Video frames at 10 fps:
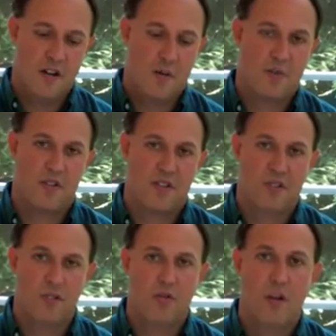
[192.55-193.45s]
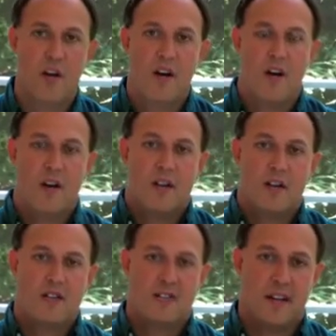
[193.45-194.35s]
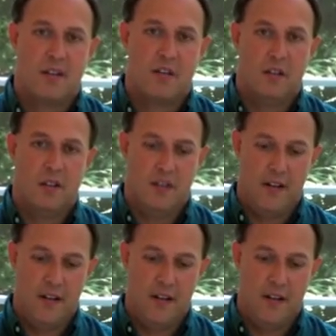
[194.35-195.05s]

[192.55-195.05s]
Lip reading: Number two, the seller